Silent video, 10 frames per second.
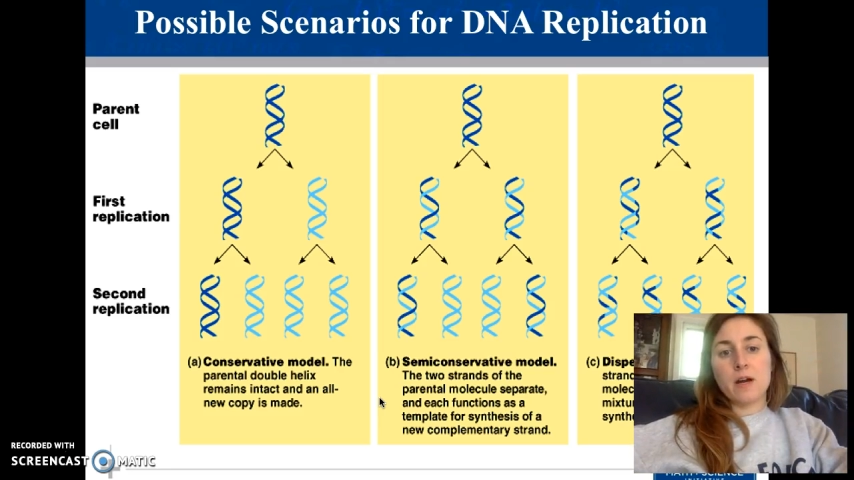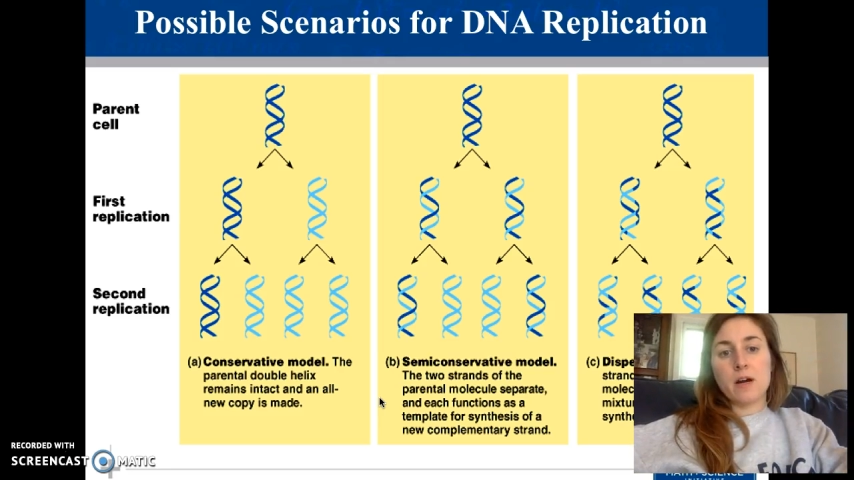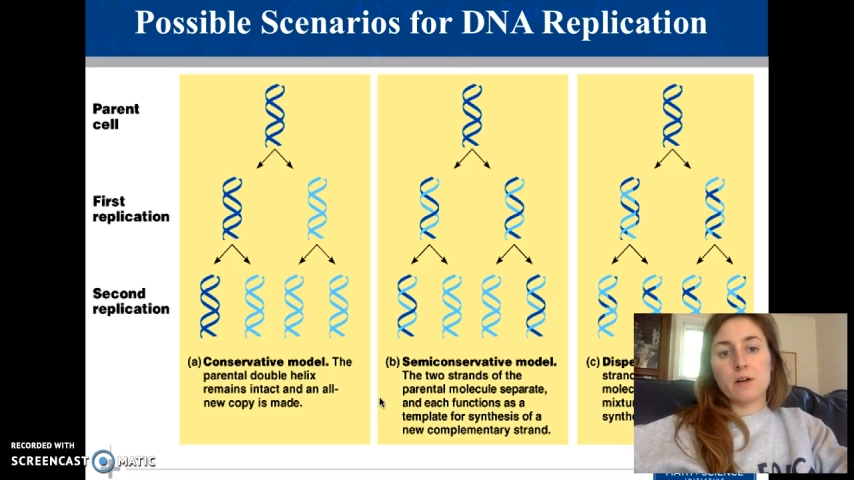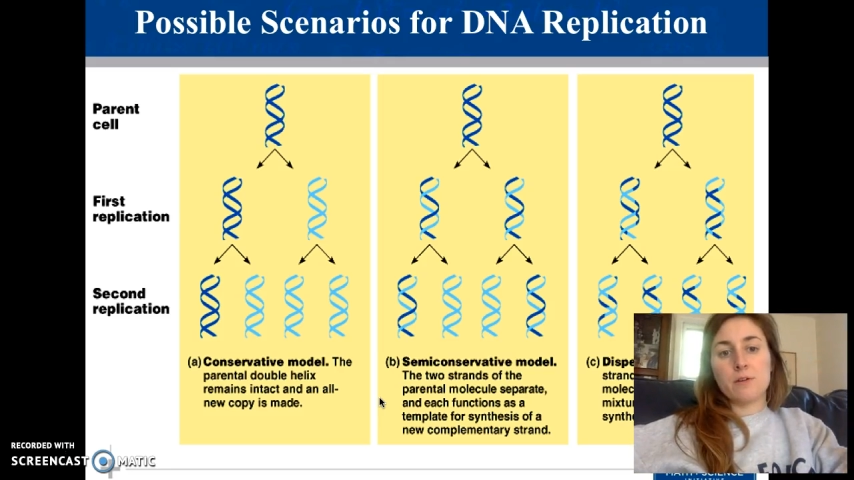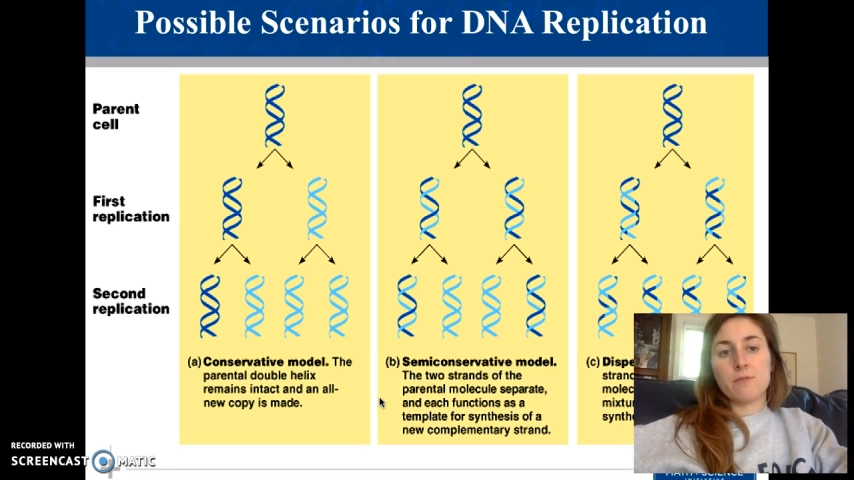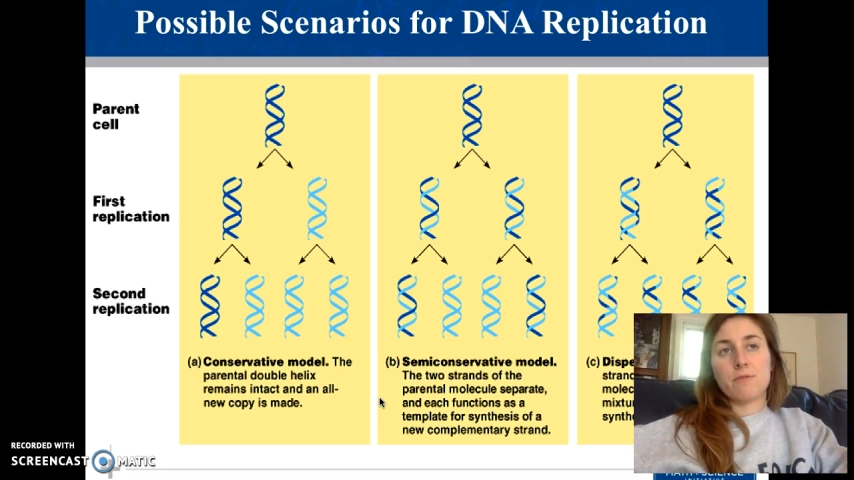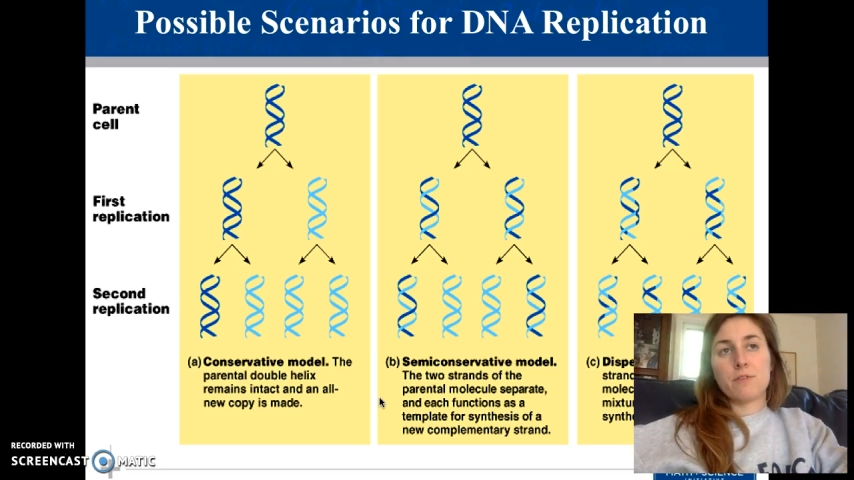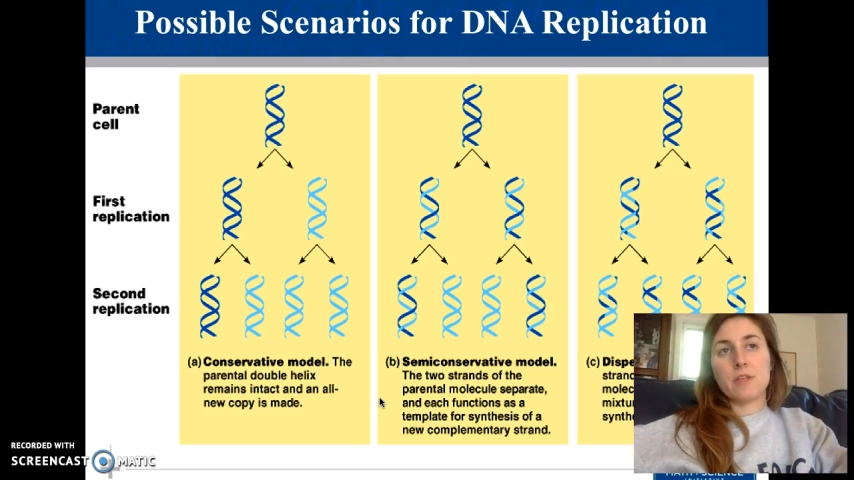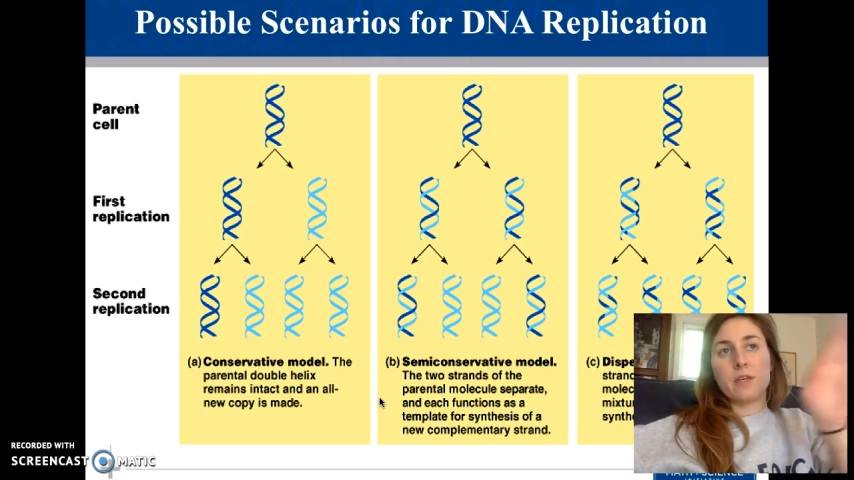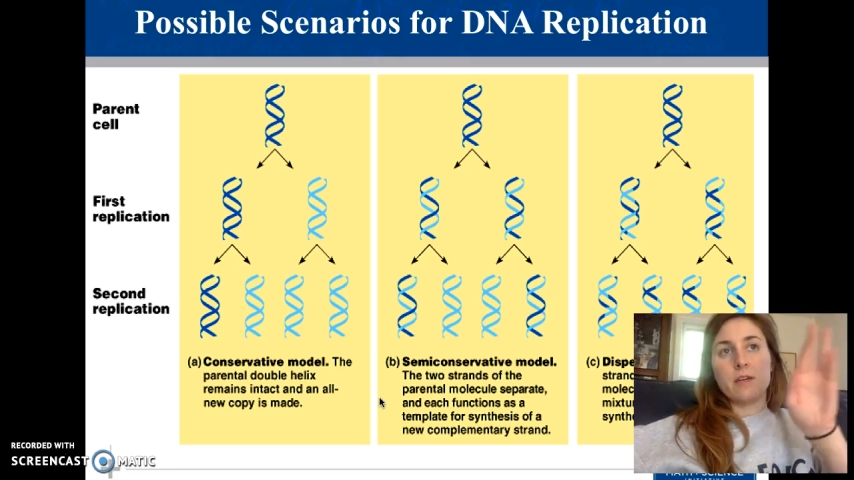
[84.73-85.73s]
of
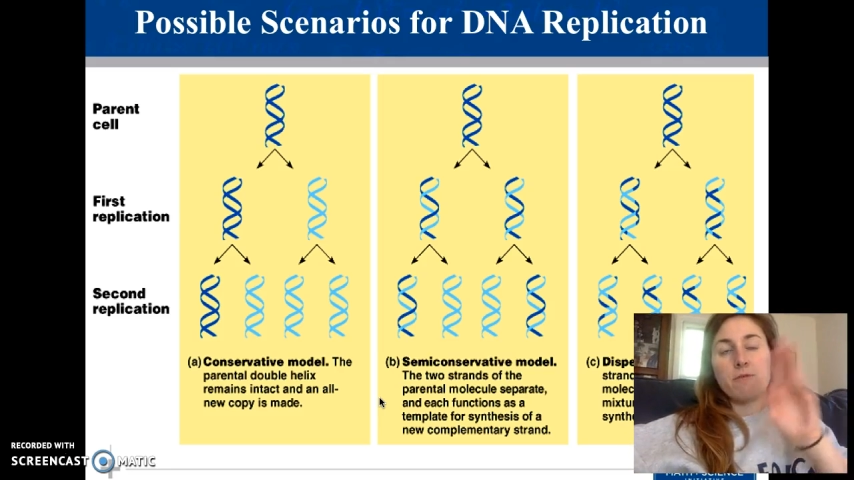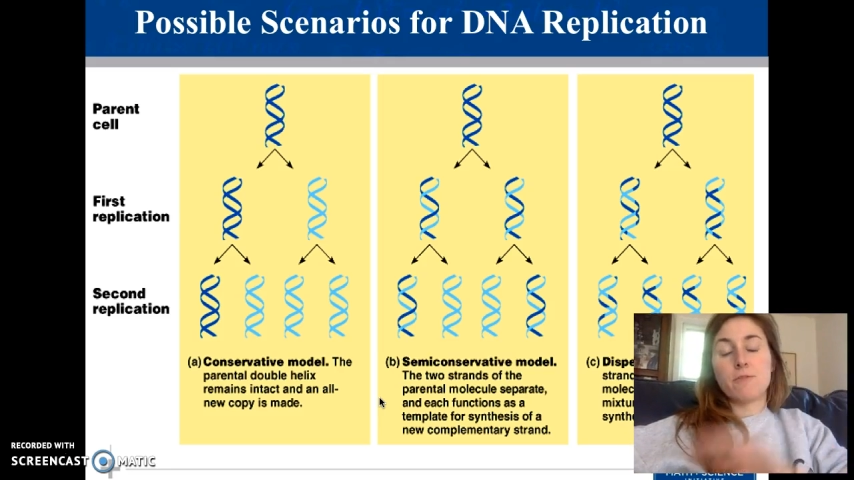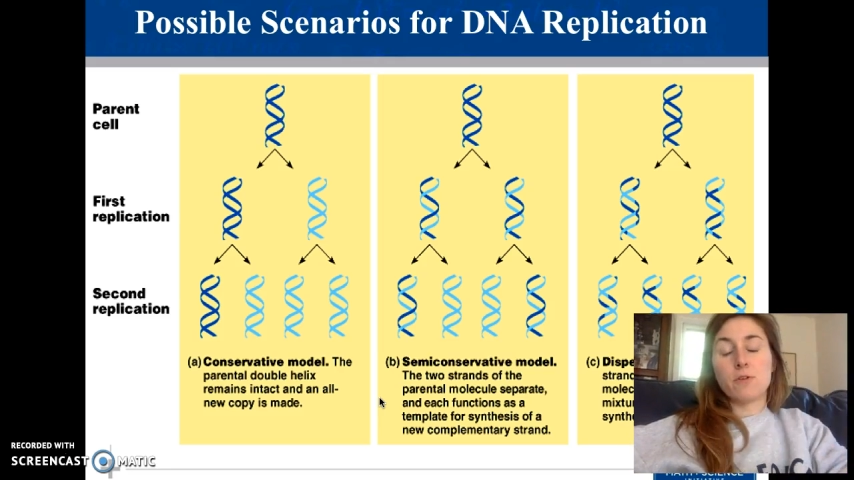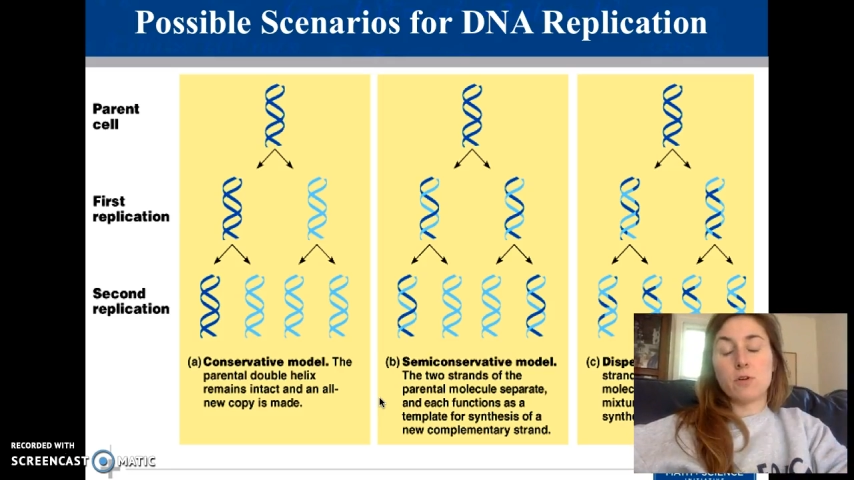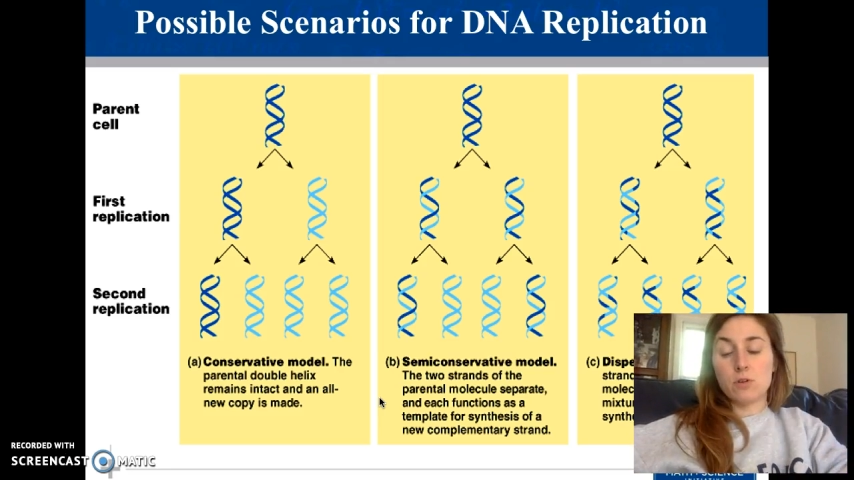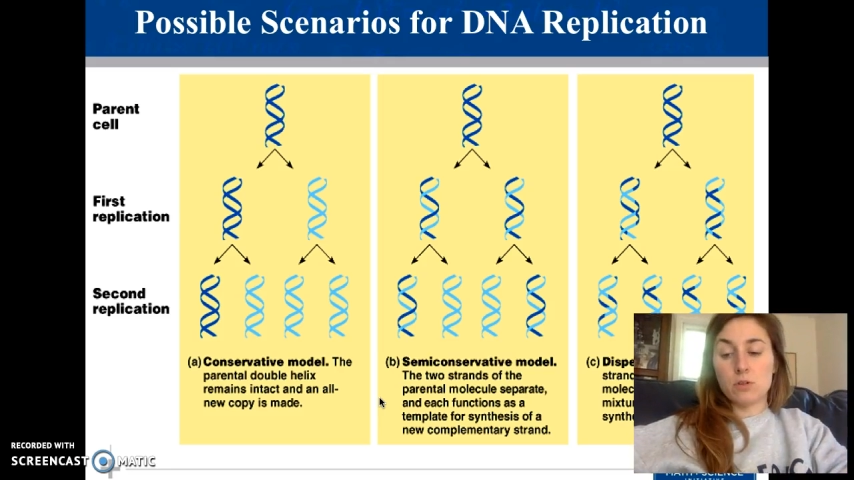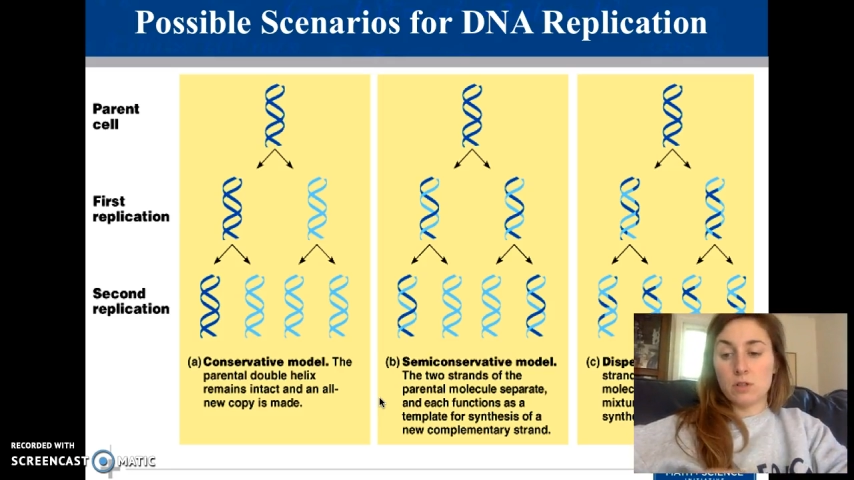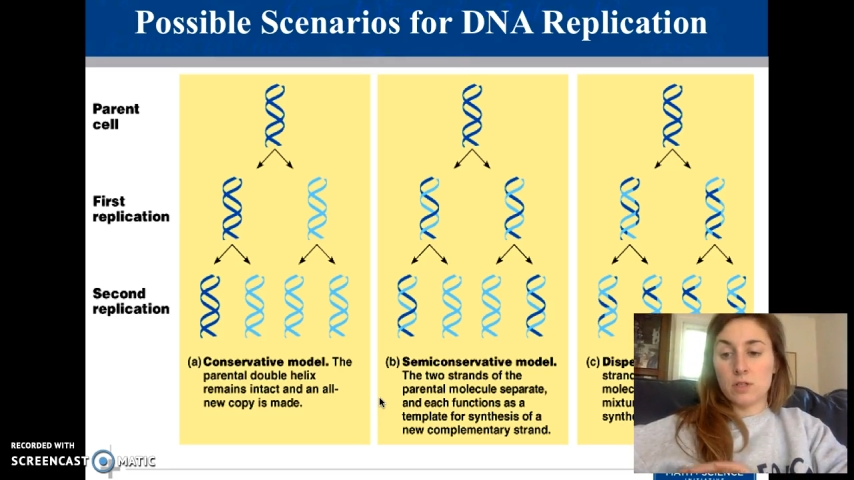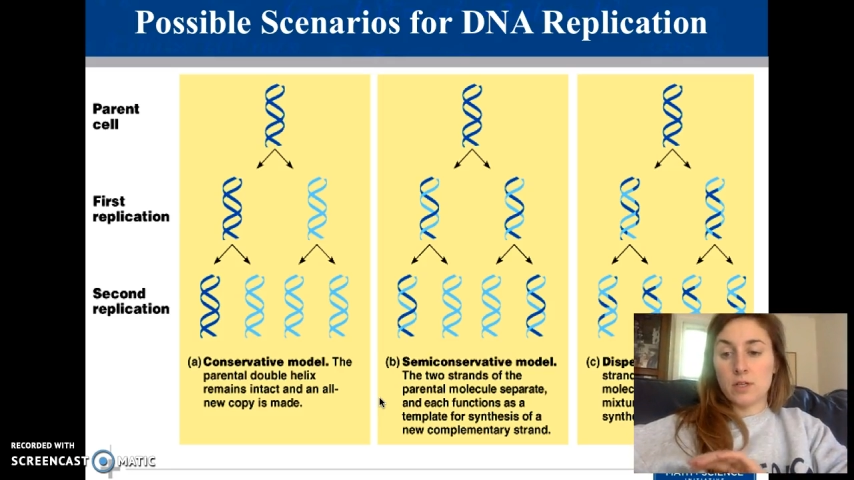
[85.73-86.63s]
the full